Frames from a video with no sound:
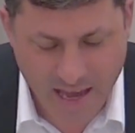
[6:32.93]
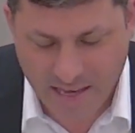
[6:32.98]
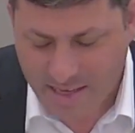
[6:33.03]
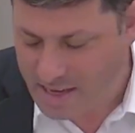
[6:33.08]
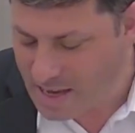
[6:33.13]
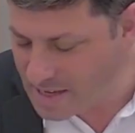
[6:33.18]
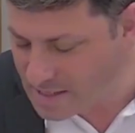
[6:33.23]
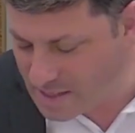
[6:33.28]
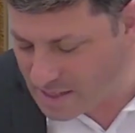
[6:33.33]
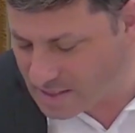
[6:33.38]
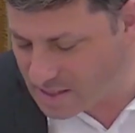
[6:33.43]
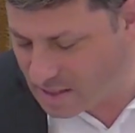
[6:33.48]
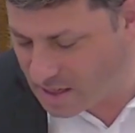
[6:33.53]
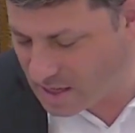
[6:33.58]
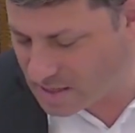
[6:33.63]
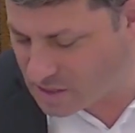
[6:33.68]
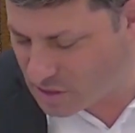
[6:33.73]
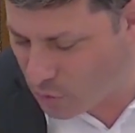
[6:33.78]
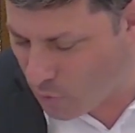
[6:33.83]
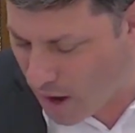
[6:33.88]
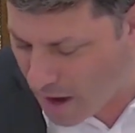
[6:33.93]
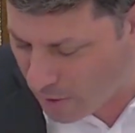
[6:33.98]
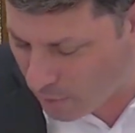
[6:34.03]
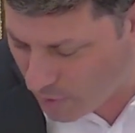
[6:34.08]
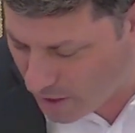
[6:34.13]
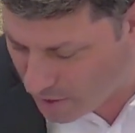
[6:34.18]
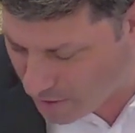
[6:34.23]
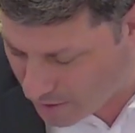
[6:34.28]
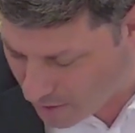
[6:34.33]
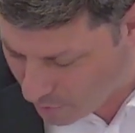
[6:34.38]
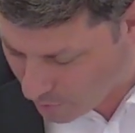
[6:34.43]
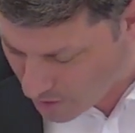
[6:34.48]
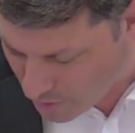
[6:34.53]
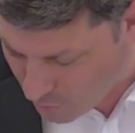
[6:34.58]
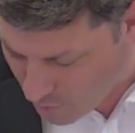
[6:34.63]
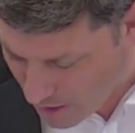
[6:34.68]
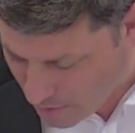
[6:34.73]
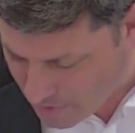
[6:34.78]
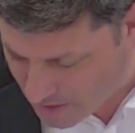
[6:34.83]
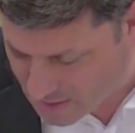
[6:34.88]
It's, it's, it's great when,
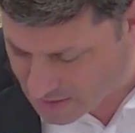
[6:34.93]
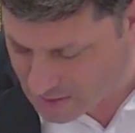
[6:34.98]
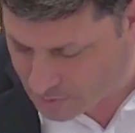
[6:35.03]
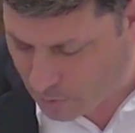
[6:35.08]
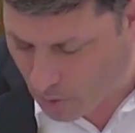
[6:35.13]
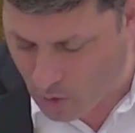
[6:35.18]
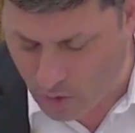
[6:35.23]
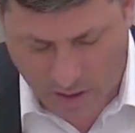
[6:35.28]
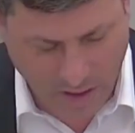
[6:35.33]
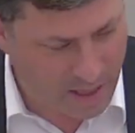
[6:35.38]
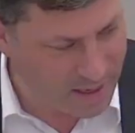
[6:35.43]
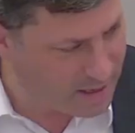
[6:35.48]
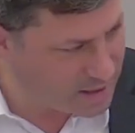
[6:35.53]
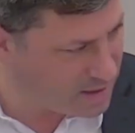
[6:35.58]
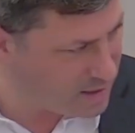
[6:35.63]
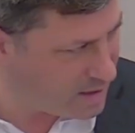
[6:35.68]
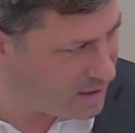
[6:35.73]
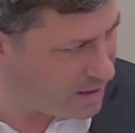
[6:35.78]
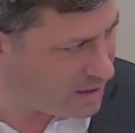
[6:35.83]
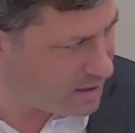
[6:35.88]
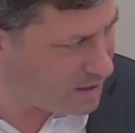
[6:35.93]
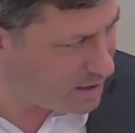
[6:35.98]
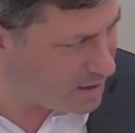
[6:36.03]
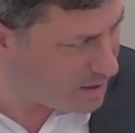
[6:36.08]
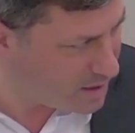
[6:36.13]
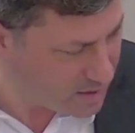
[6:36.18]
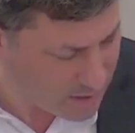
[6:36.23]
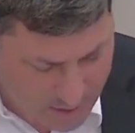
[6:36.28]
when Rebbe spoke like, uh,